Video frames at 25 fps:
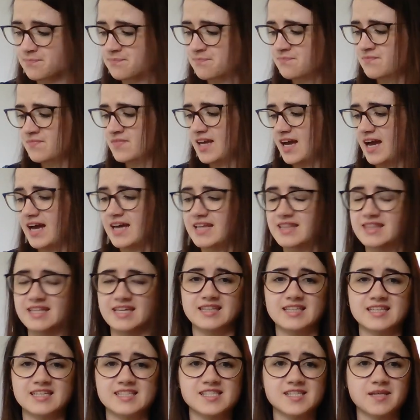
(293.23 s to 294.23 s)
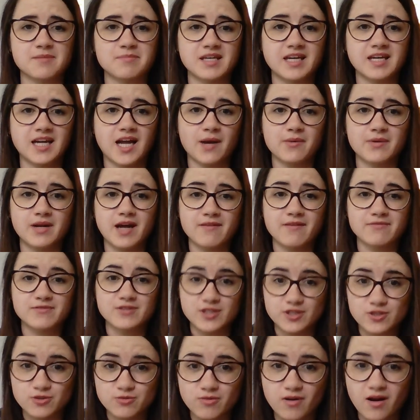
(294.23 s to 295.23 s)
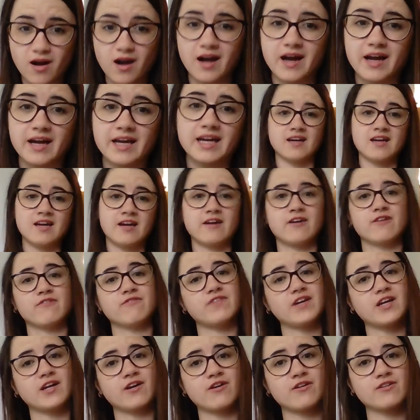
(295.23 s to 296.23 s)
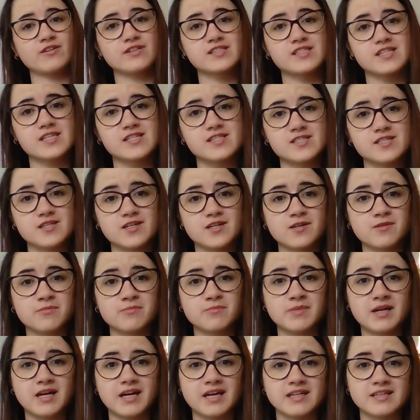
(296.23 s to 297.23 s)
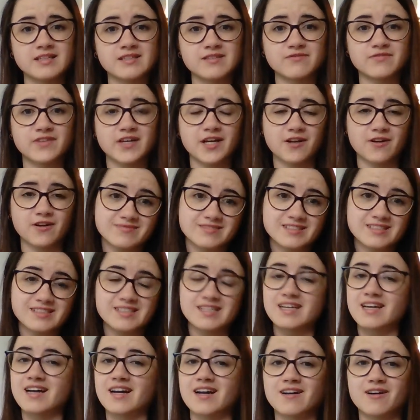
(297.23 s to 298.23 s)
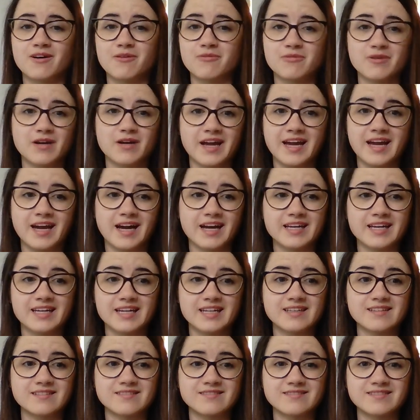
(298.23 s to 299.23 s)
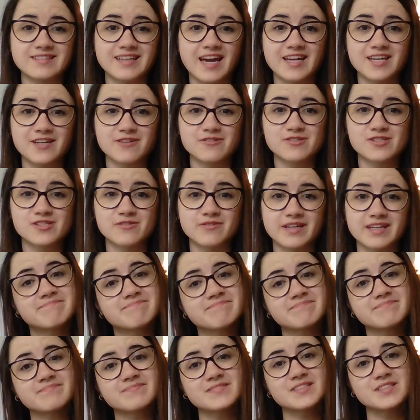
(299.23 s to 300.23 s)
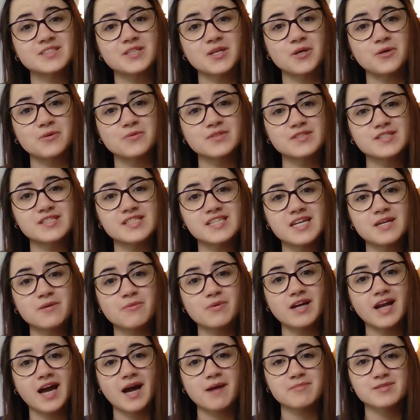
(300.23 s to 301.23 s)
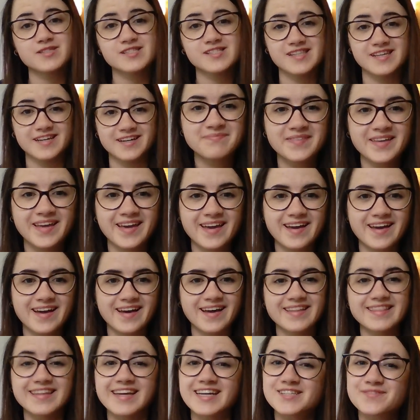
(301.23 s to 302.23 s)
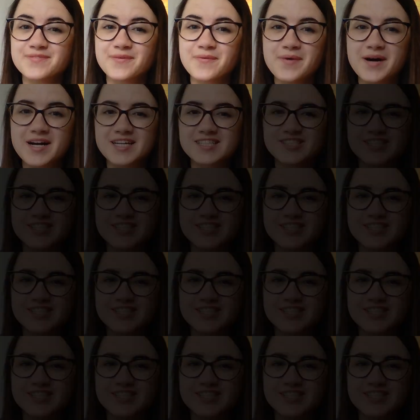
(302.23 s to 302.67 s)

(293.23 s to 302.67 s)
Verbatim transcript: I think that's something I would have to try and figure out a system and figure out a way I can get used to it. So we'll see what happens there. Thanks for watching!